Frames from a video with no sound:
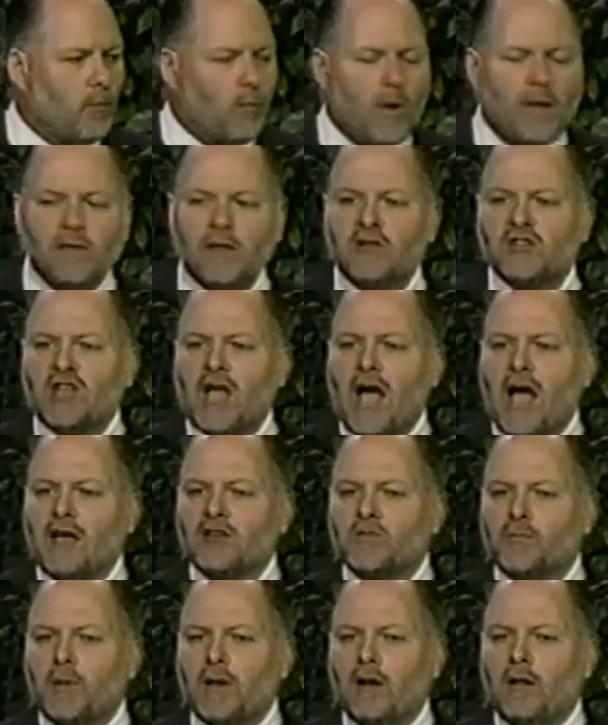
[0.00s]
when this
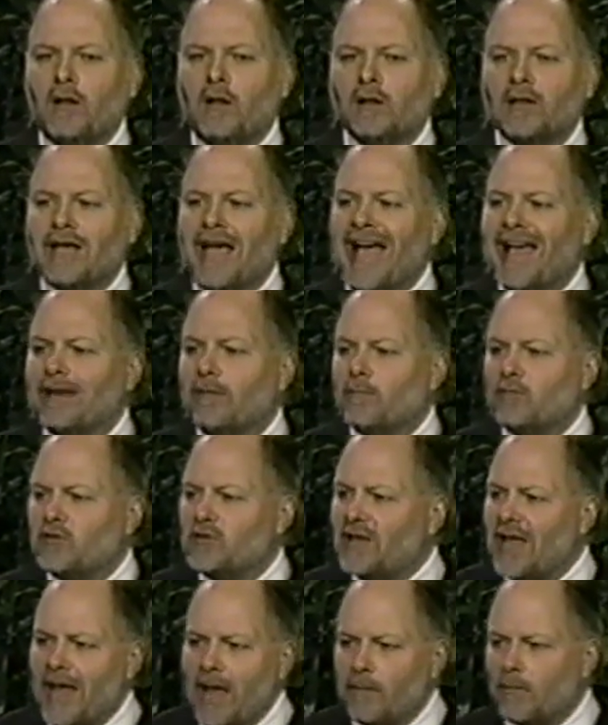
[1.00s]
hospital got
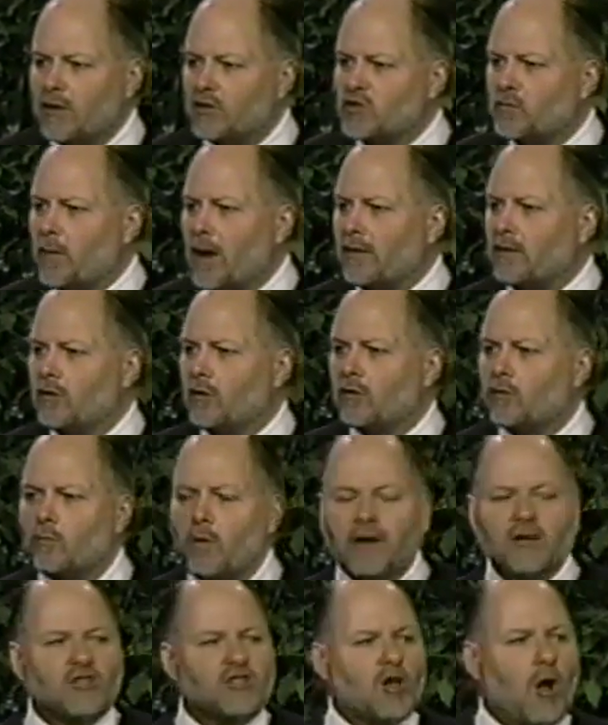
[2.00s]
damaged by the
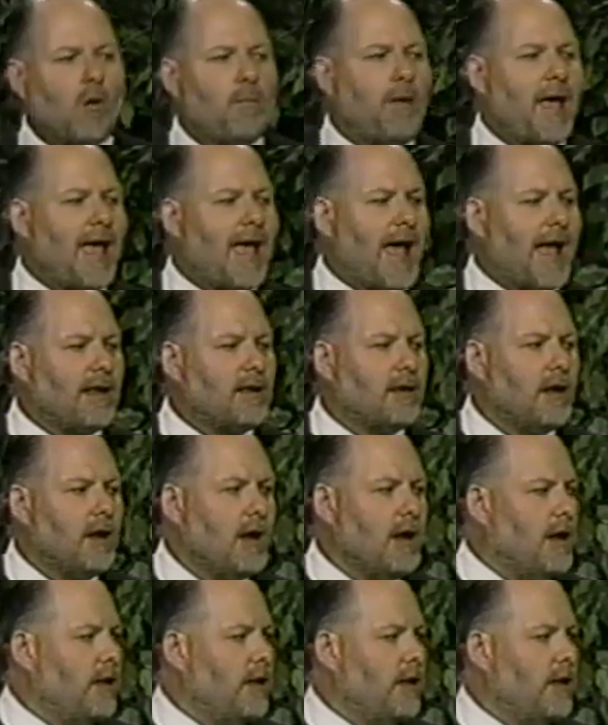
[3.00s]
earthquake so bad